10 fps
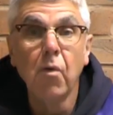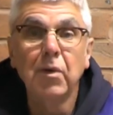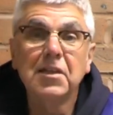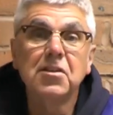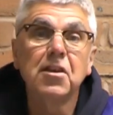
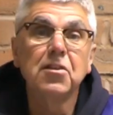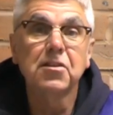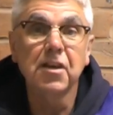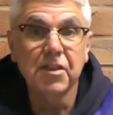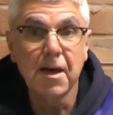Well, as you can
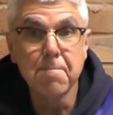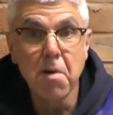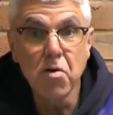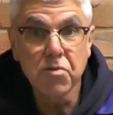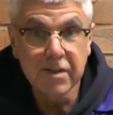see, they're
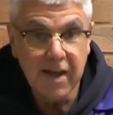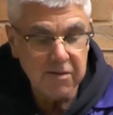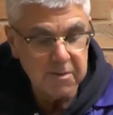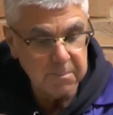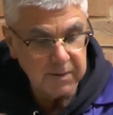both now
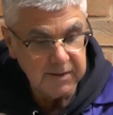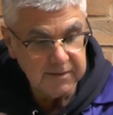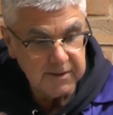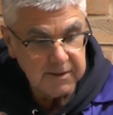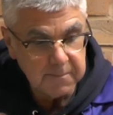
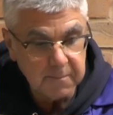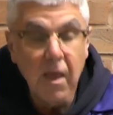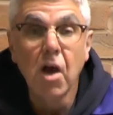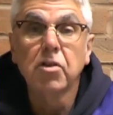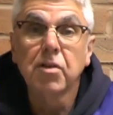completed,
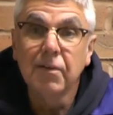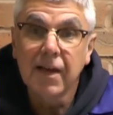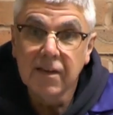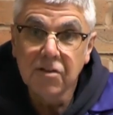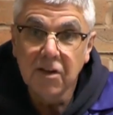so
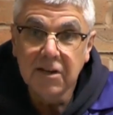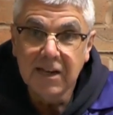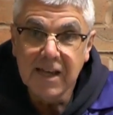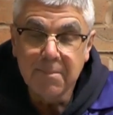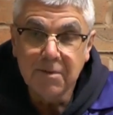later on in
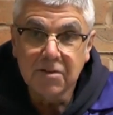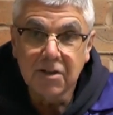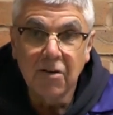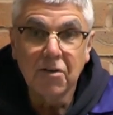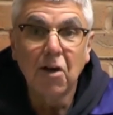the
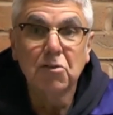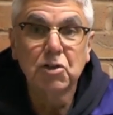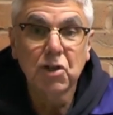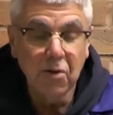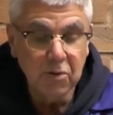episode I'll
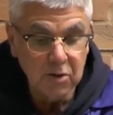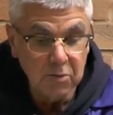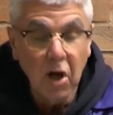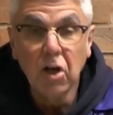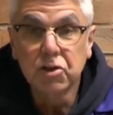show you
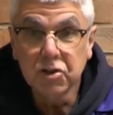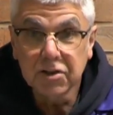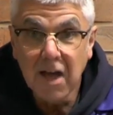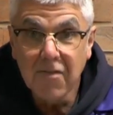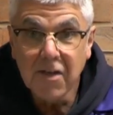
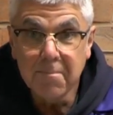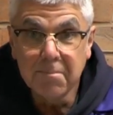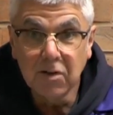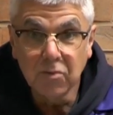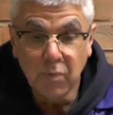just how that
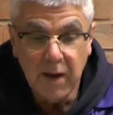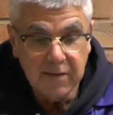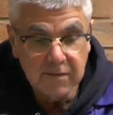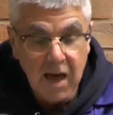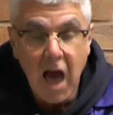build
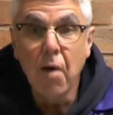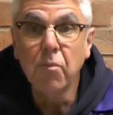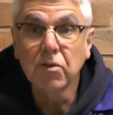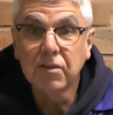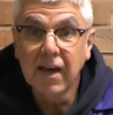went, and
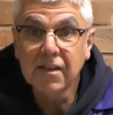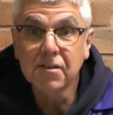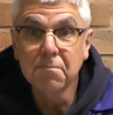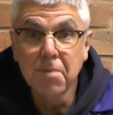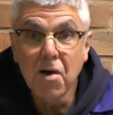we'll test
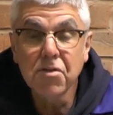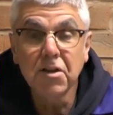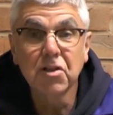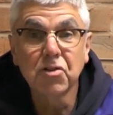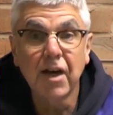them both
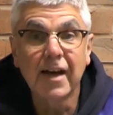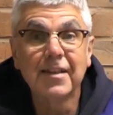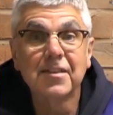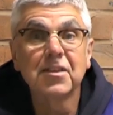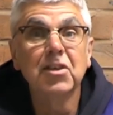on the track
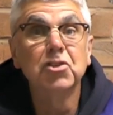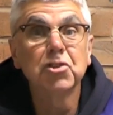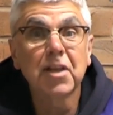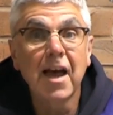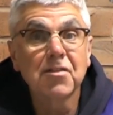and see
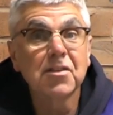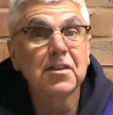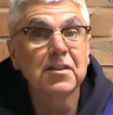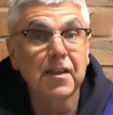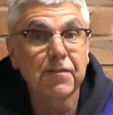just how
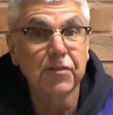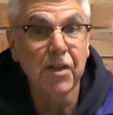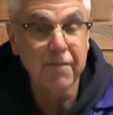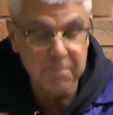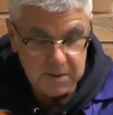successful
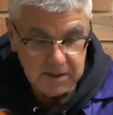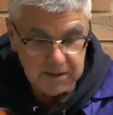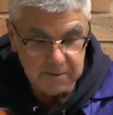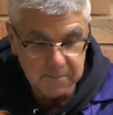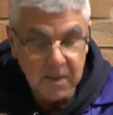they've been.
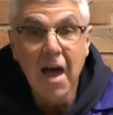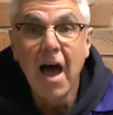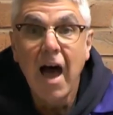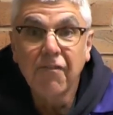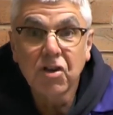
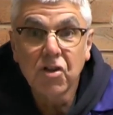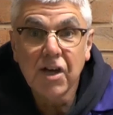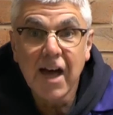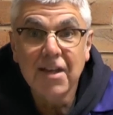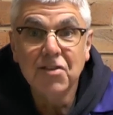Have I
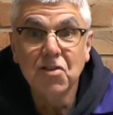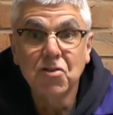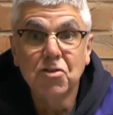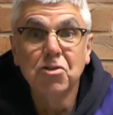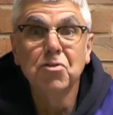created
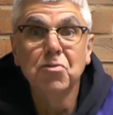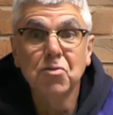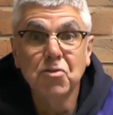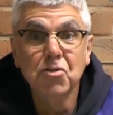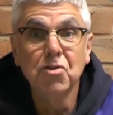two
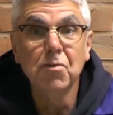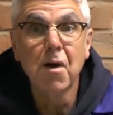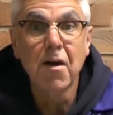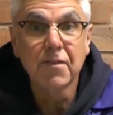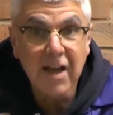new
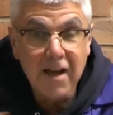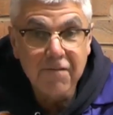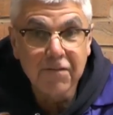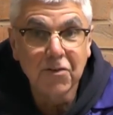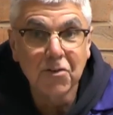
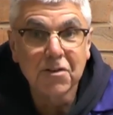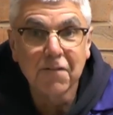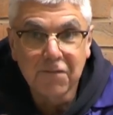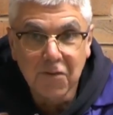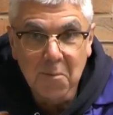downforce
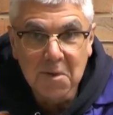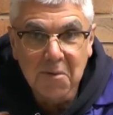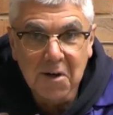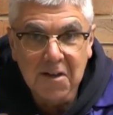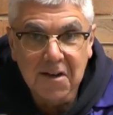Formula
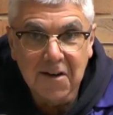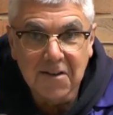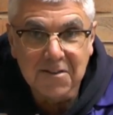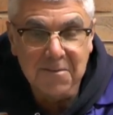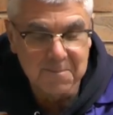1
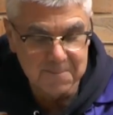cars?